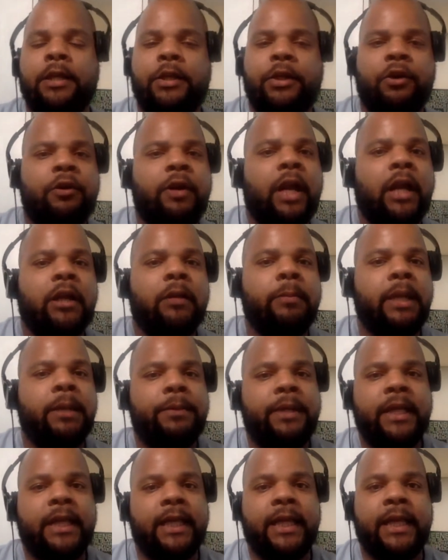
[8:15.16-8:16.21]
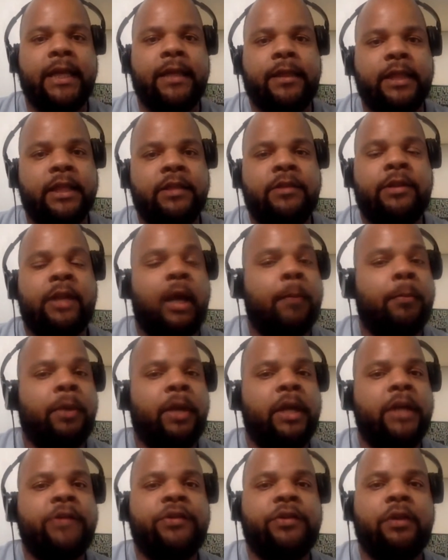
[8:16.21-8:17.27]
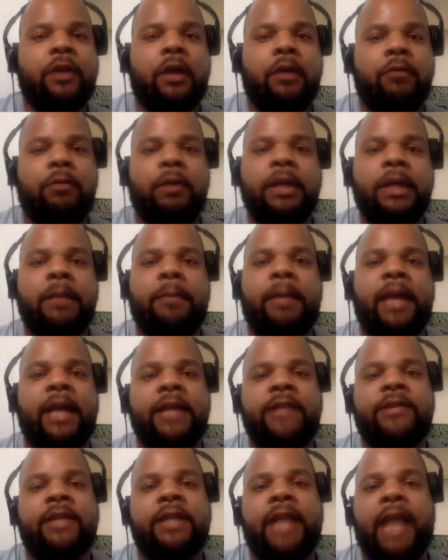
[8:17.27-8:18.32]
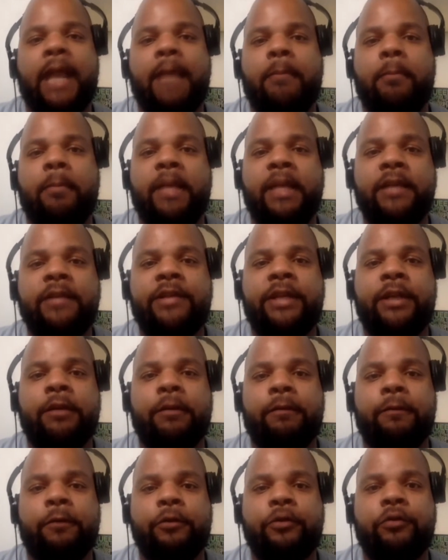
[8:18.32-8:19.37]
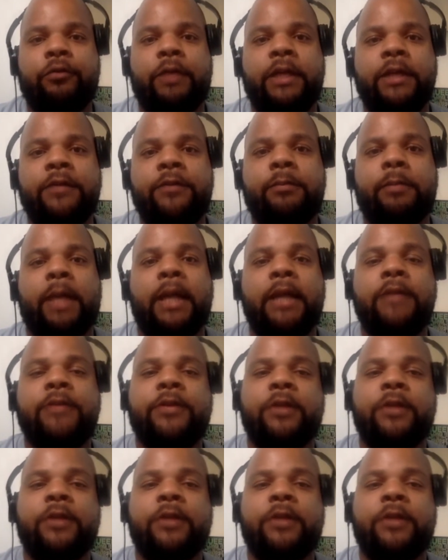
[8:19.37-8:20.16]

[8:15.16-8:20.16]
you're not going to be able to get the upper echelon running backs in that mid-tier first round spot.